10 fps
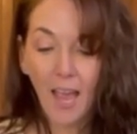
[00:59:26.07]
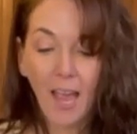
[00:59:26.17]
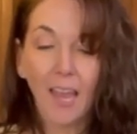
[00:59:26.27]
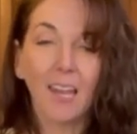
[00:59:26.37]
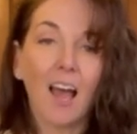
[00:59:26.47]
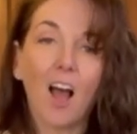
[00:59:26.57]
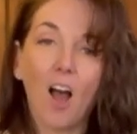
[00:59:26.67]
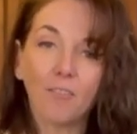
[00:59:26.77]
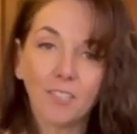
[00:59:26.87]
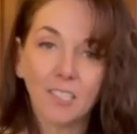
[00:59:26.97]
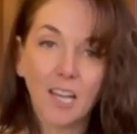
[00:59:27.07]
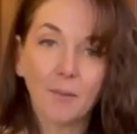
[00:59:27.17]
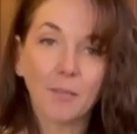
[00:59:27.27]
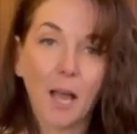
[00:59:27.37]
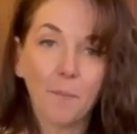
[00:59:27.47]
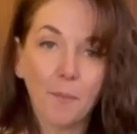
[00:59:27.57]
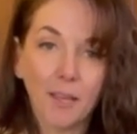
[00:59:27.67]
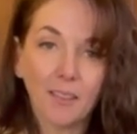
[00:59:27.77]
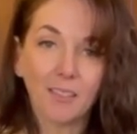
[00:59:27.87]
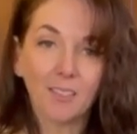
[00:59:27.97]
And oftentimes I
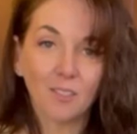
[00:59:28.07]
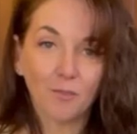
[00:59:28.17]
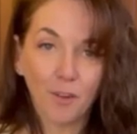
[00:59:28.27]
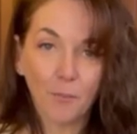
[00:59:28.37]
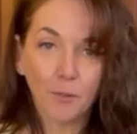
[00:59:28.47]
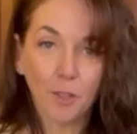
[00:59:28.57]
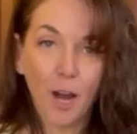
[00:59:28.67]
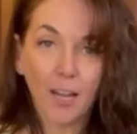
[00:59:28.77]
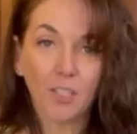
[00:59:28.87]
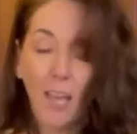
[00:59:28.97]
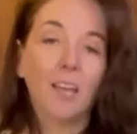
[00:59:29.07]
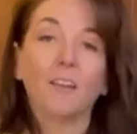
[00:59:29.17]
make this from scratch.